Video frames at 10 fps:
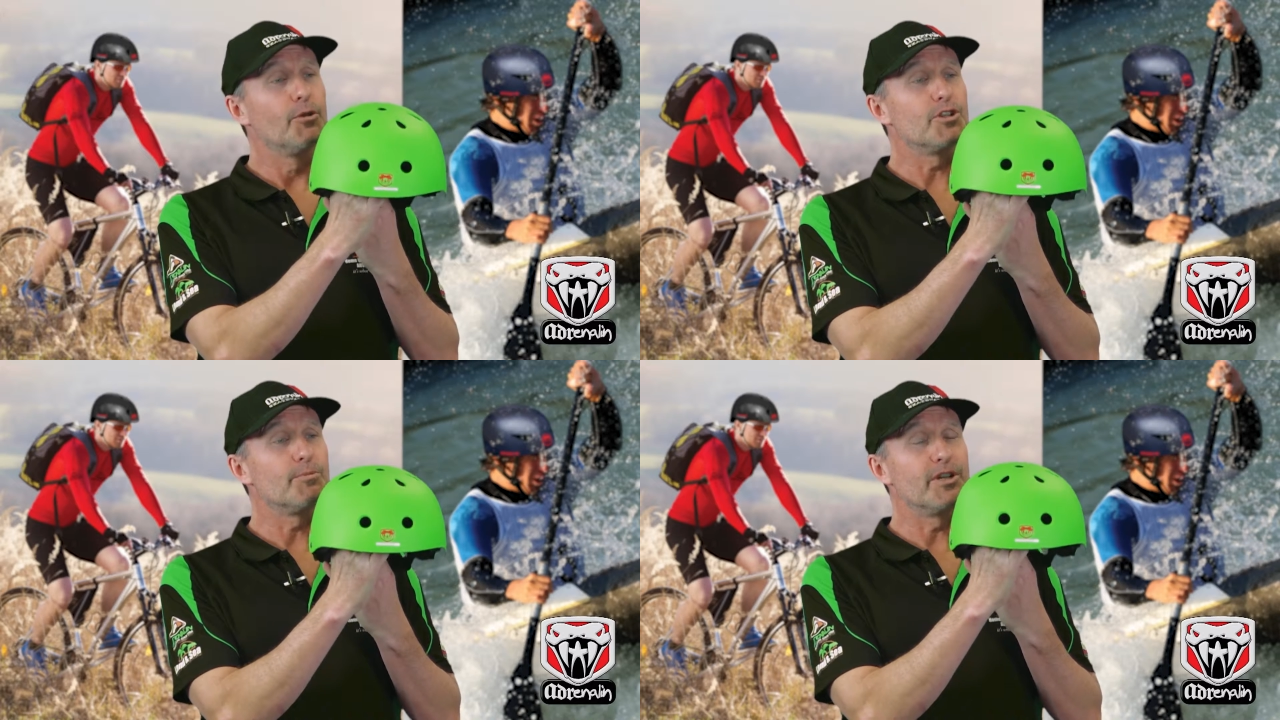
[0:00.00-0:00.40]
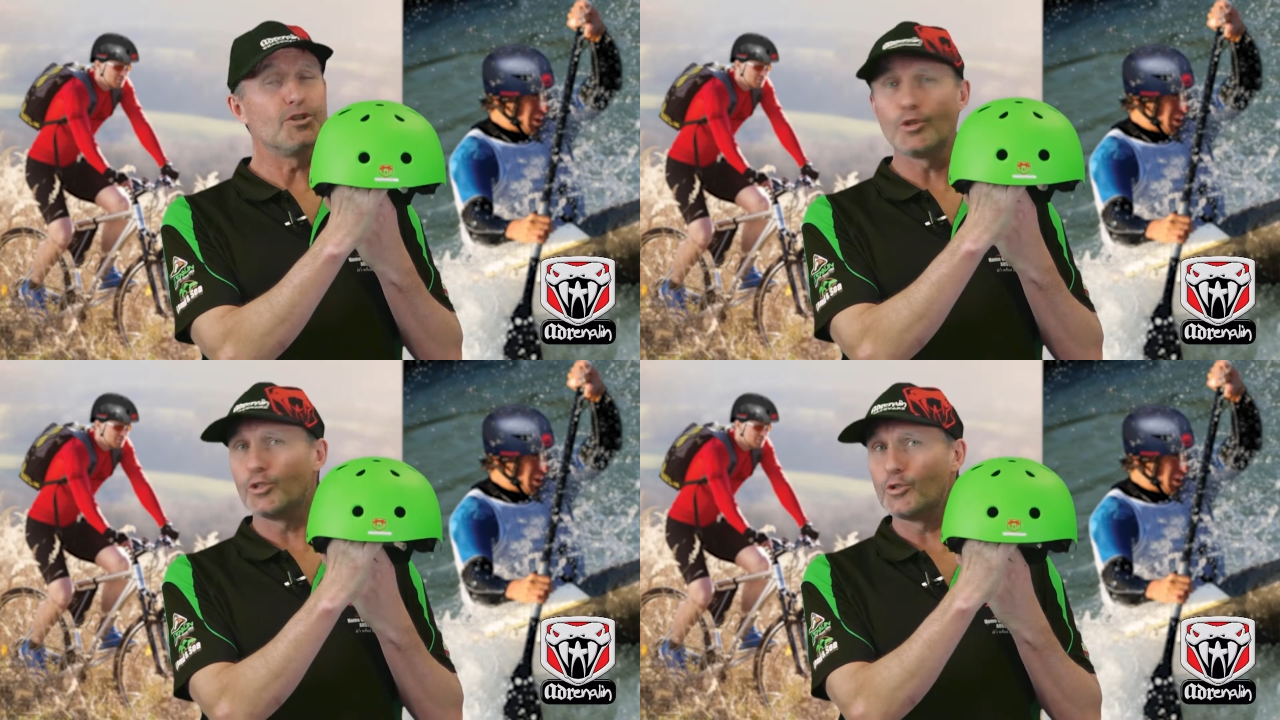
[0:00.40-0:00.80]
which
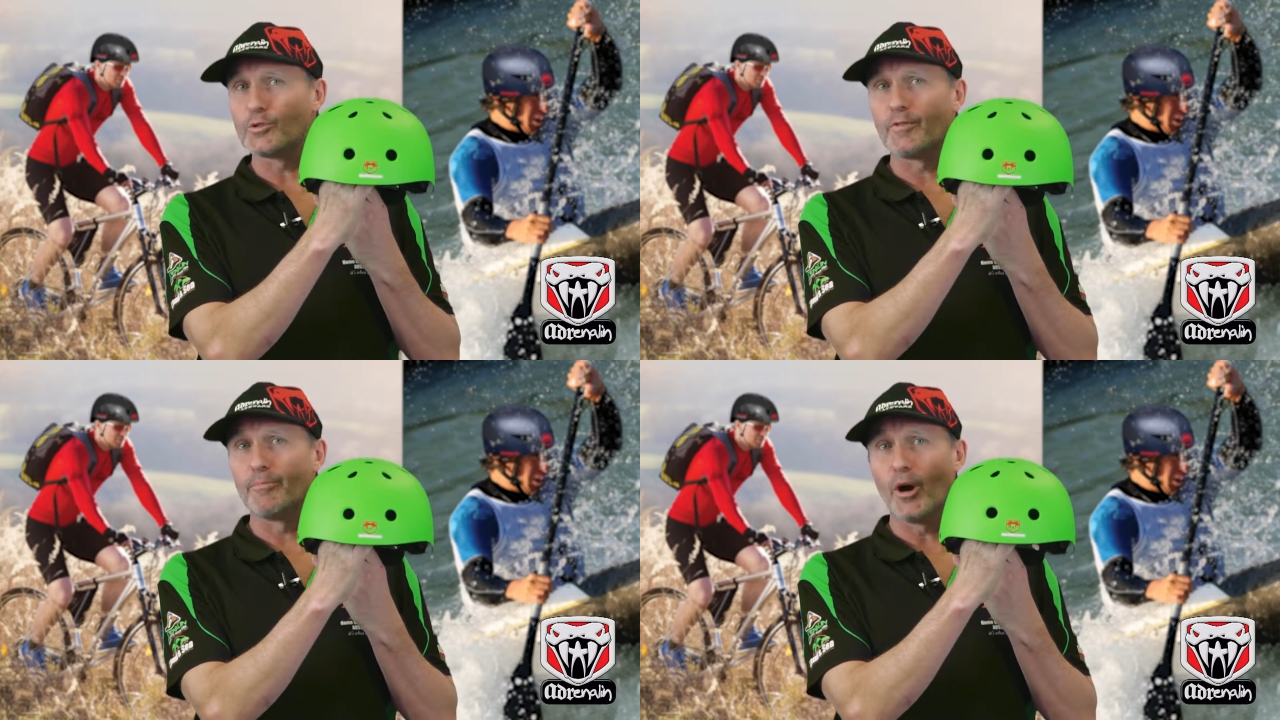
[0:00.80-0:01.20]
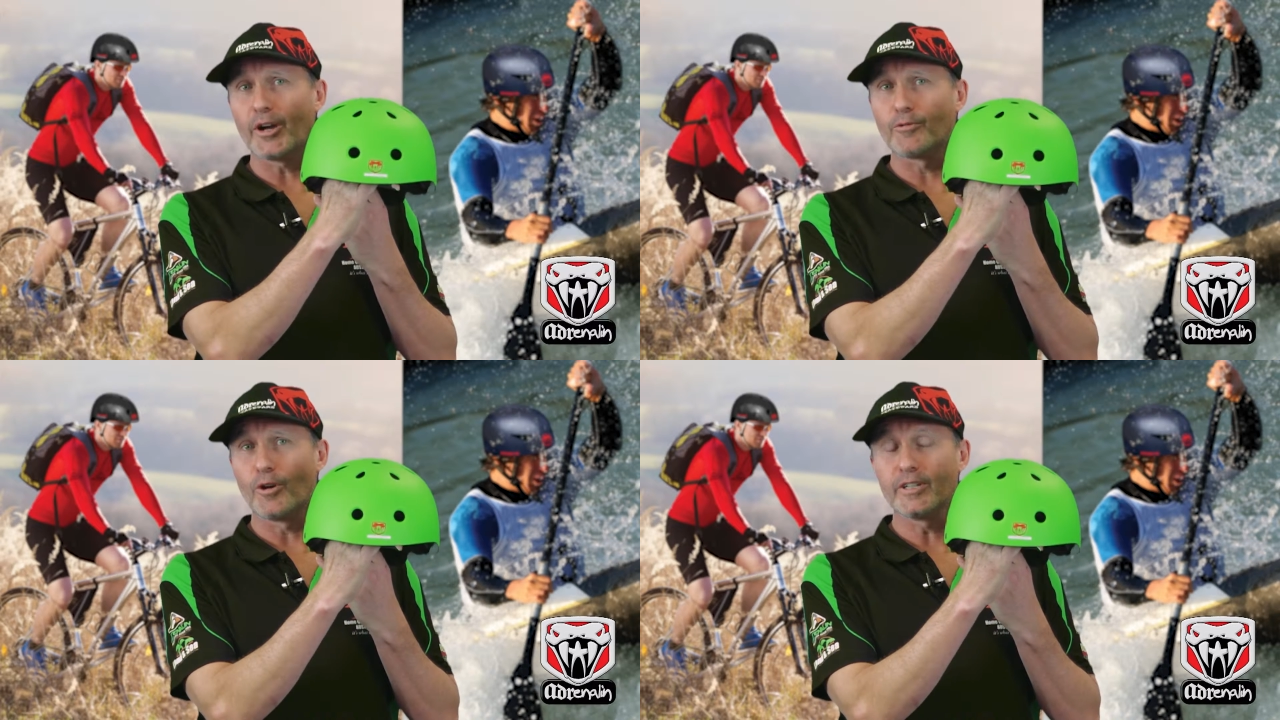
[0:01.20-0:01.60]
means you can use it for
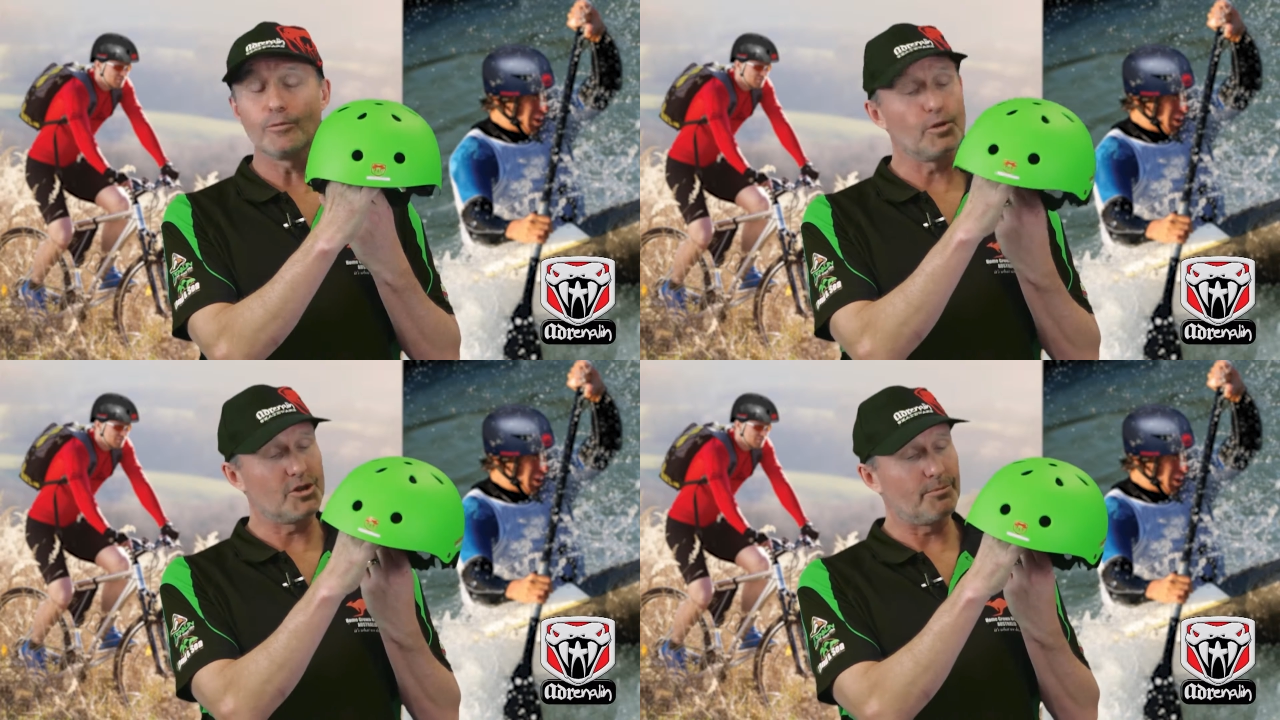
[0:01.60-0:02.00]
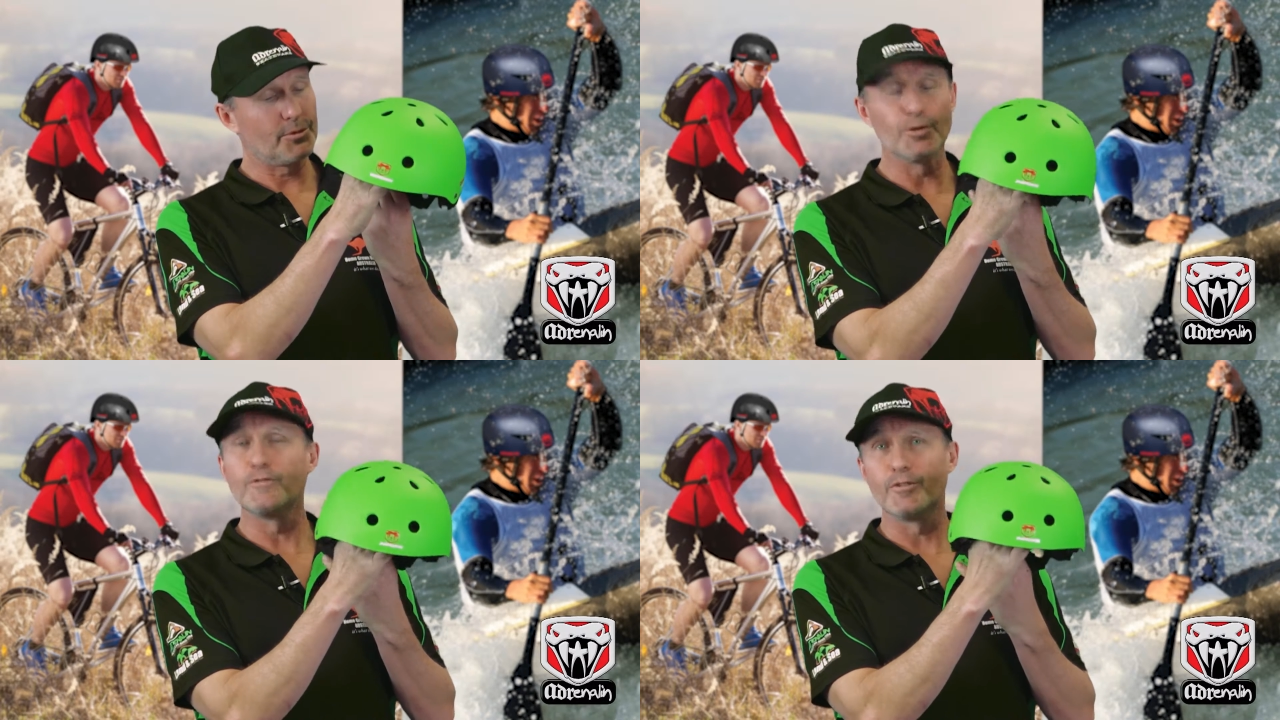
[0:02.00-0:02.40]
bike riding, or it's
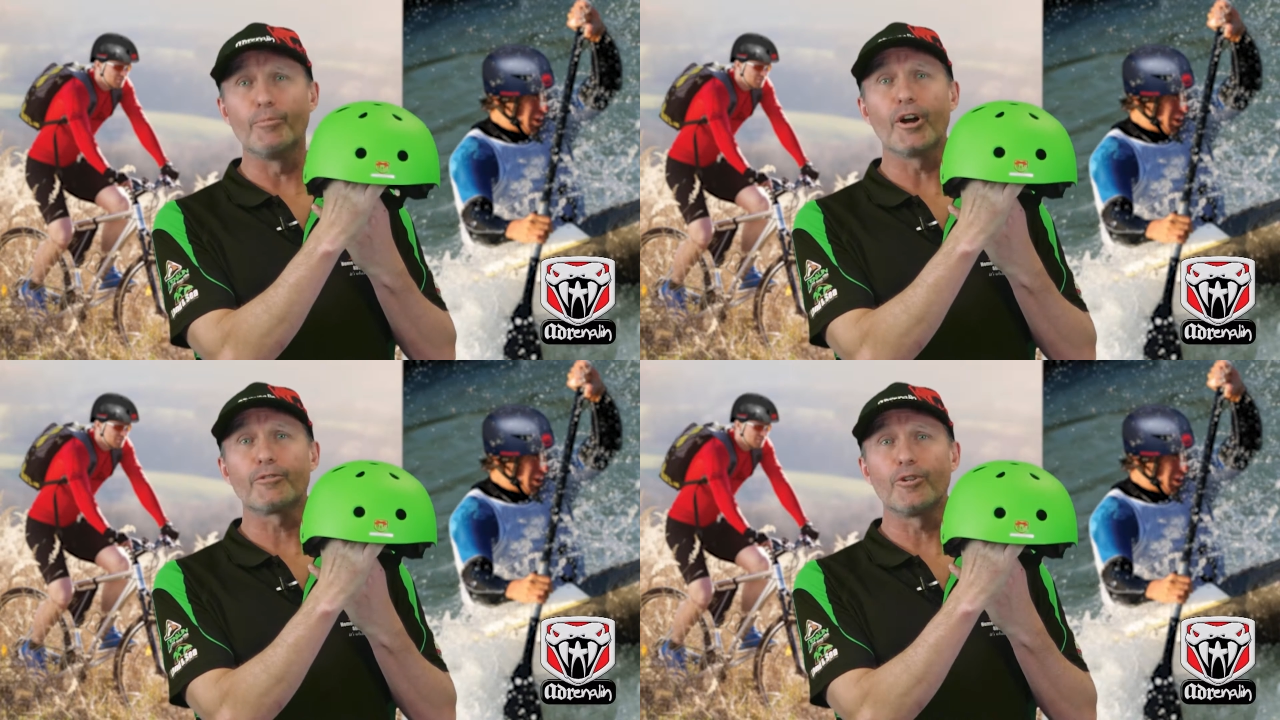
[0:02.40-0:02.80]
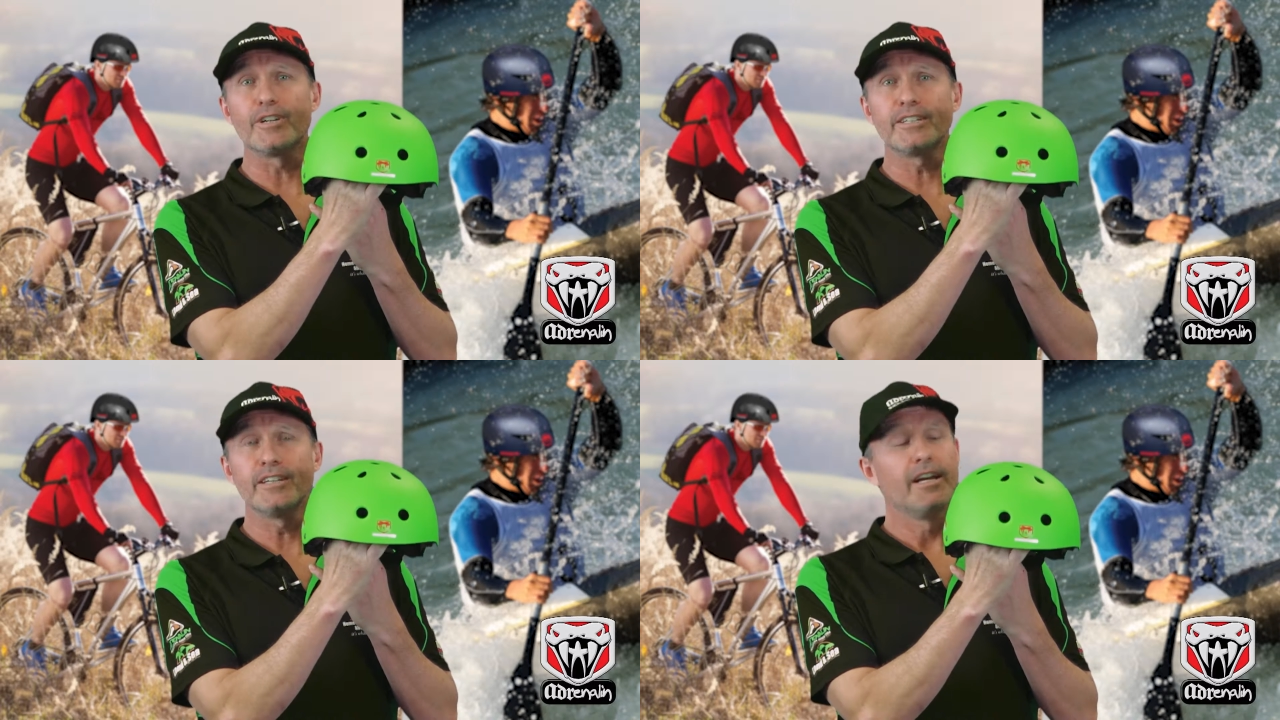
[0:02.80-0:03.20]
approved for bike
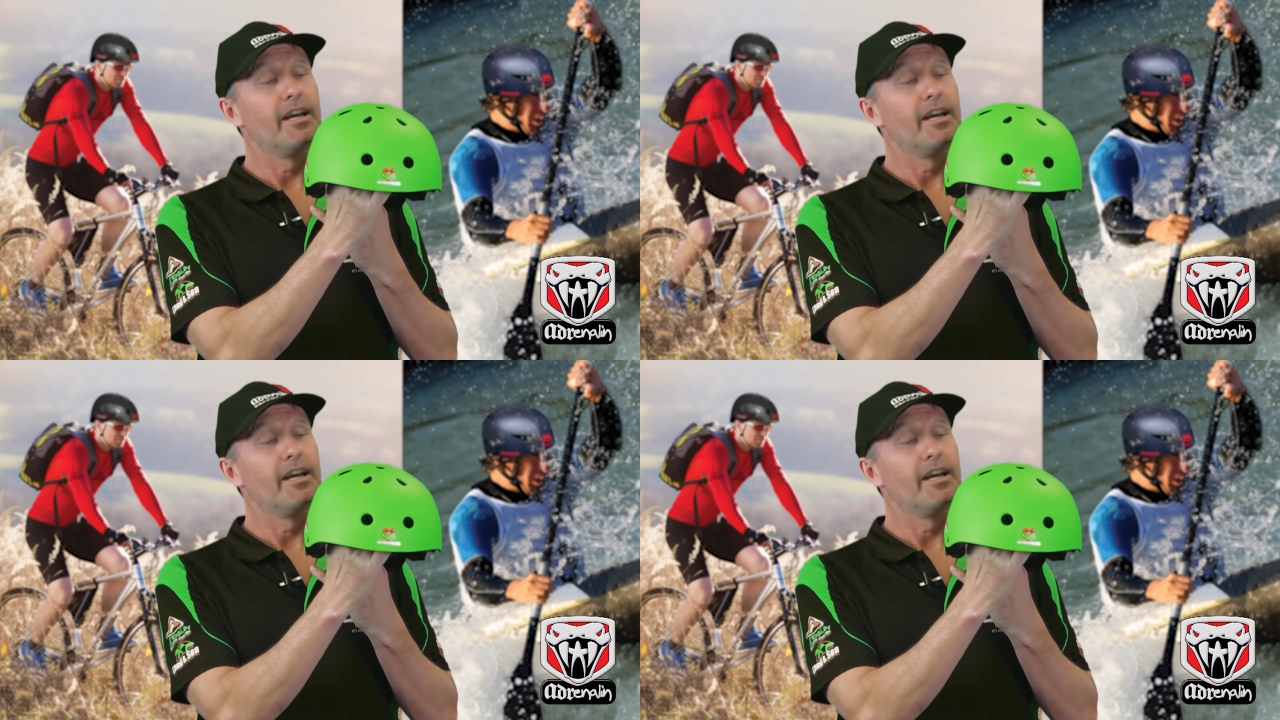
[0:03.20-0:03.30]
riding,